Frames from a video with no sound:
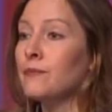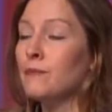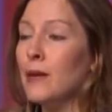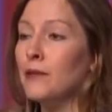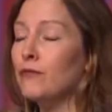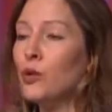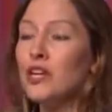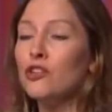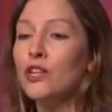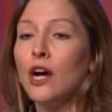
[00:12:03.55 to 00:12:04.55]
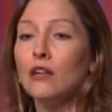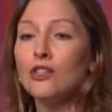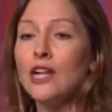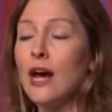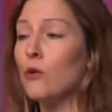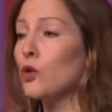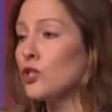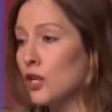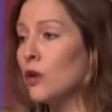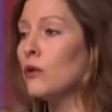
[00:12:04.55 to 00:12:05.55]
maybe $400 an hour or
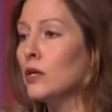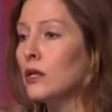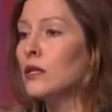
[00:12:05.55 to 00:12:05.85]
so.